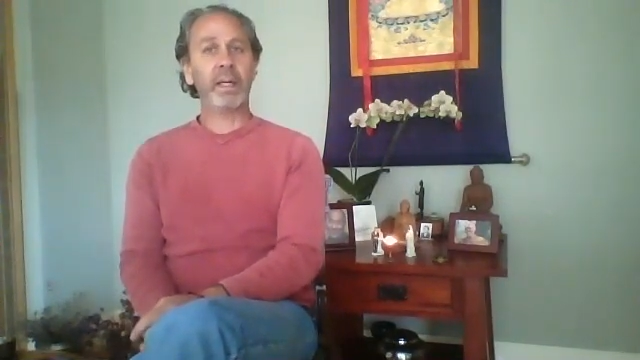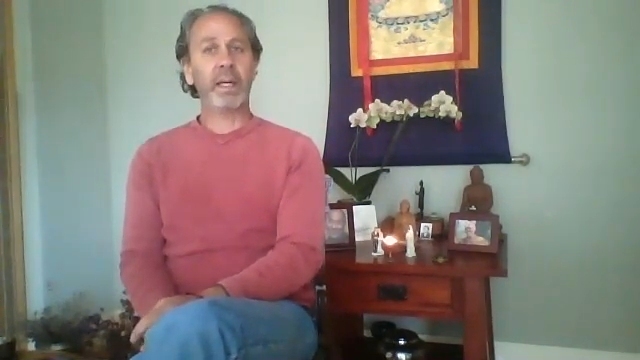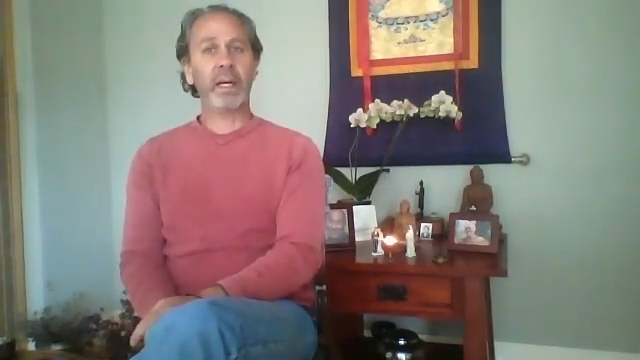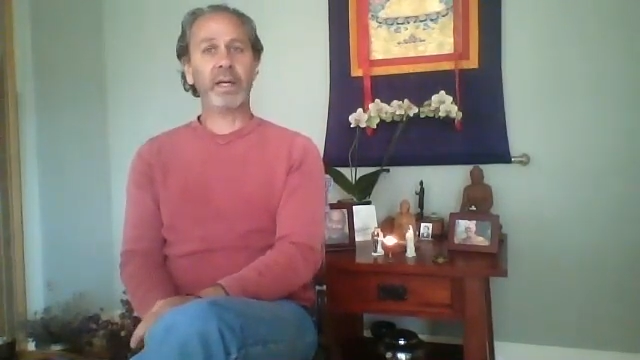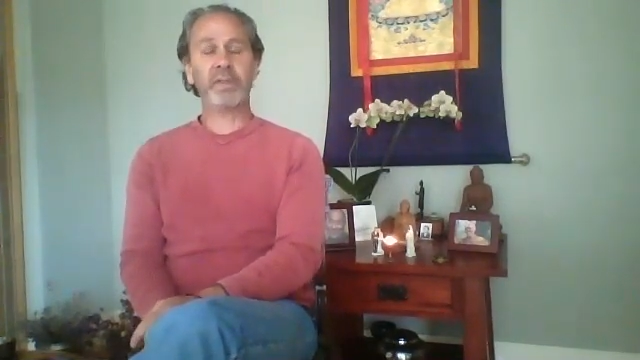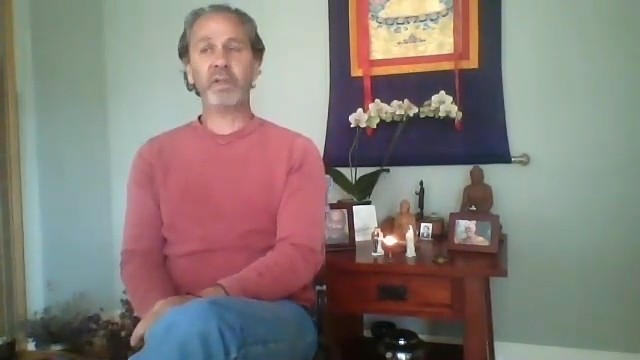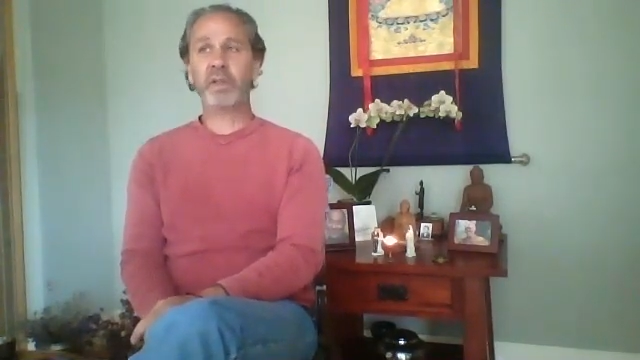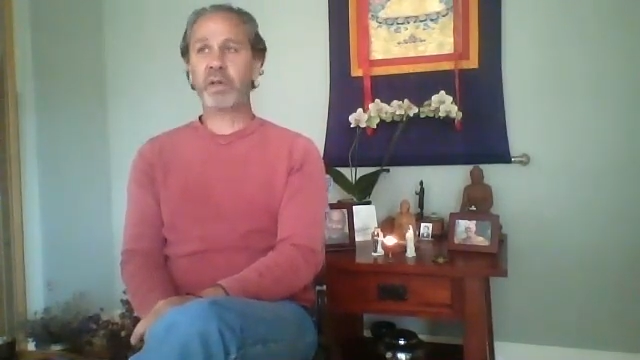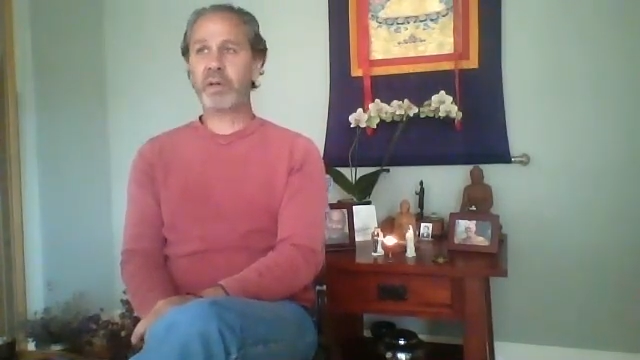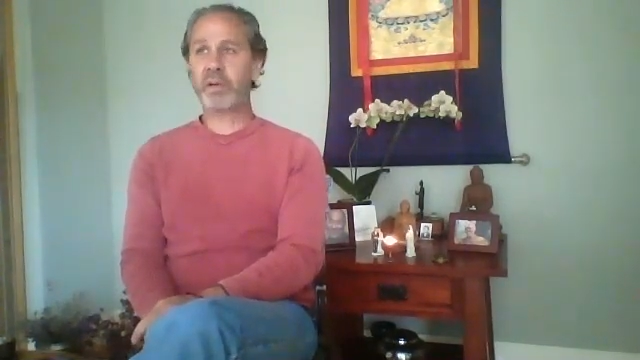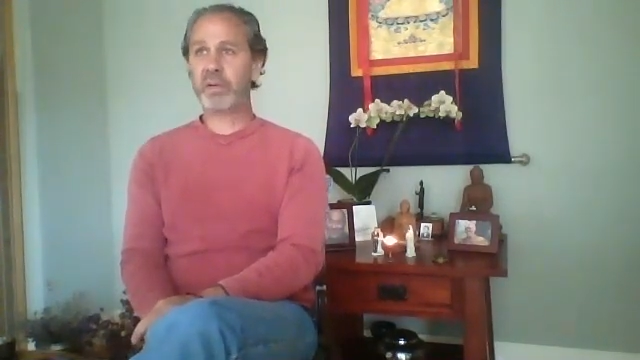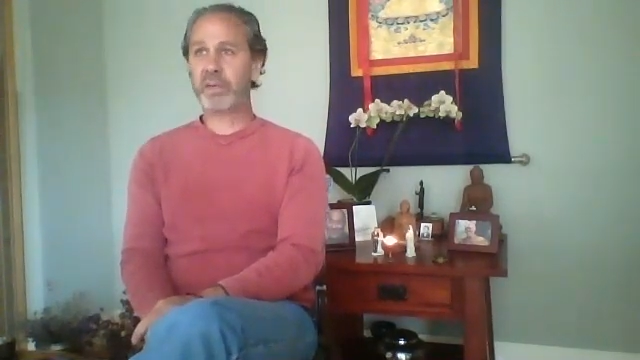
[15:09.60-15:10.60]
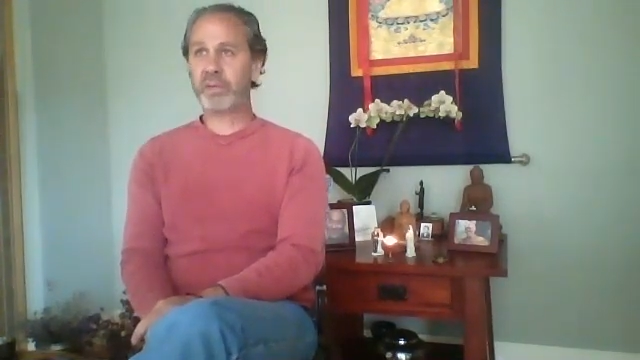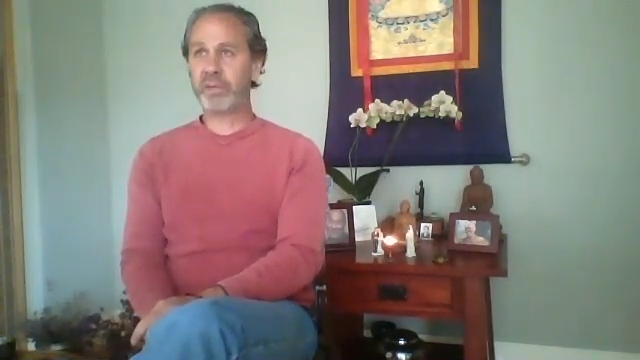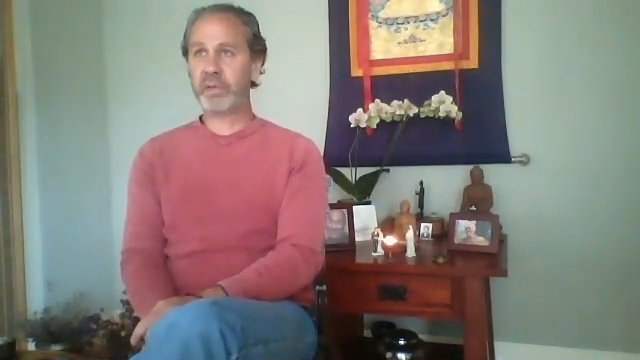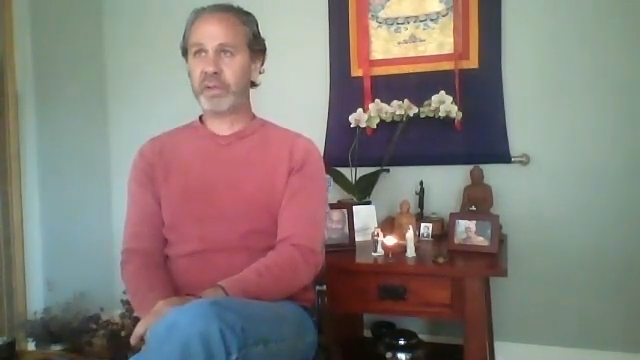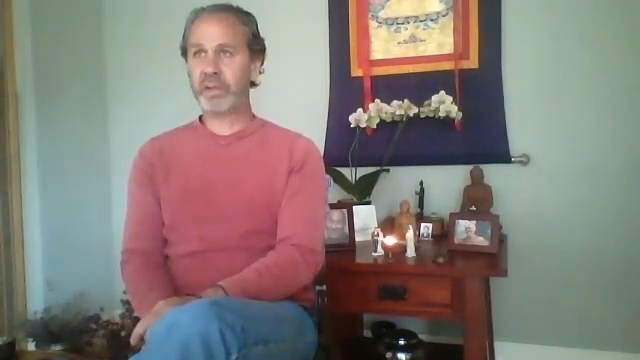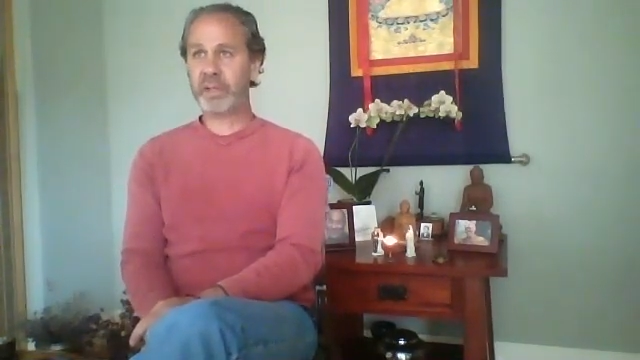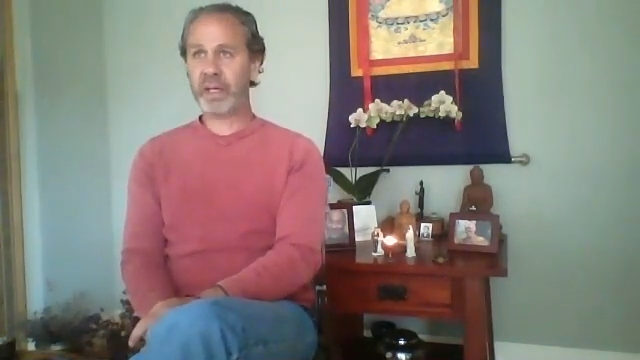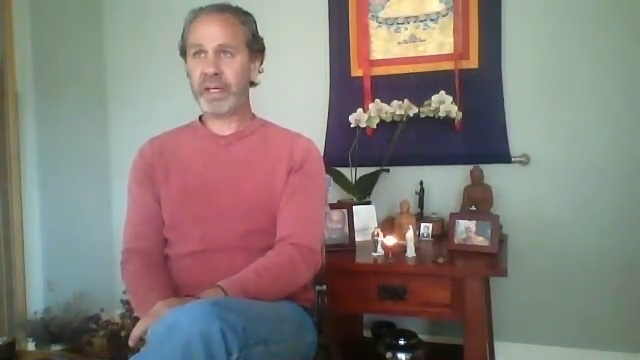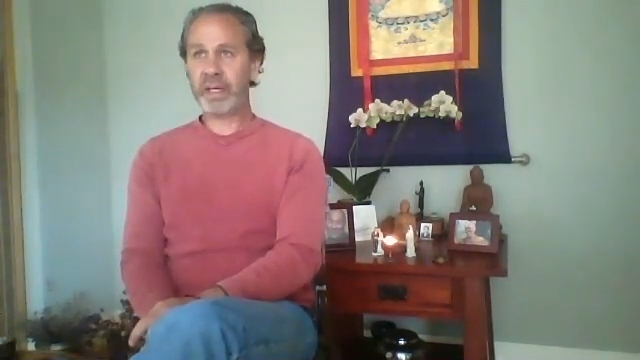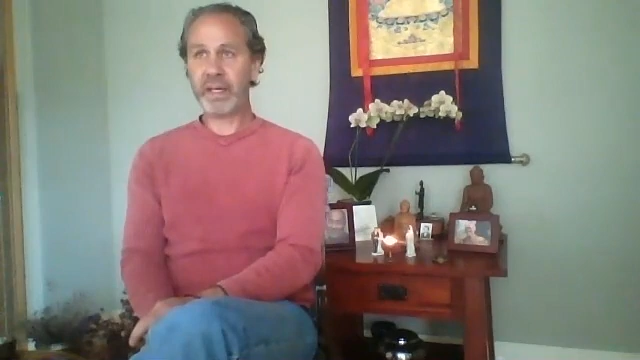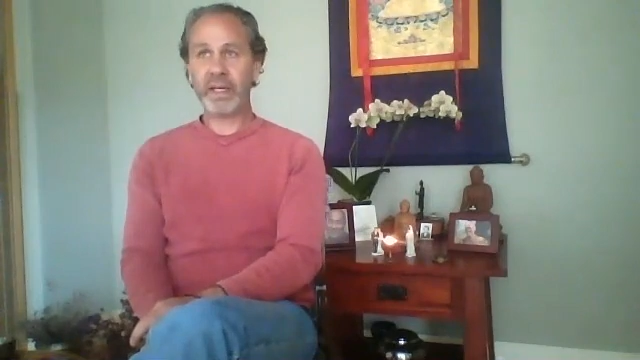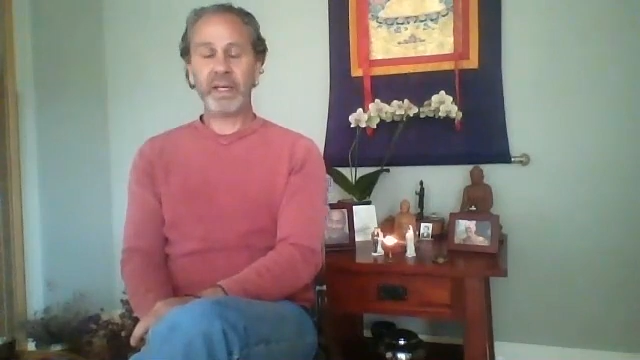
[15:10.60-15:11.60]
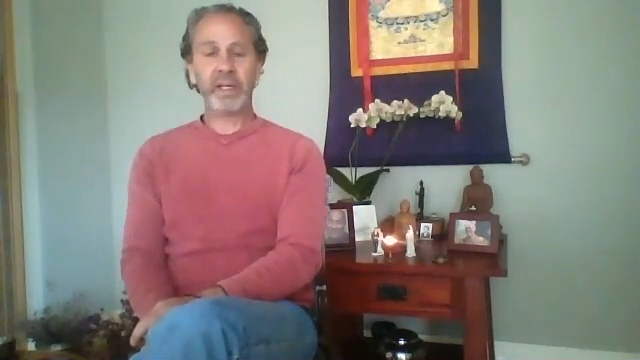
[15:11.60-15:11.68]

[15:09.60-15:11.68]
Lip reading: As you go through your day,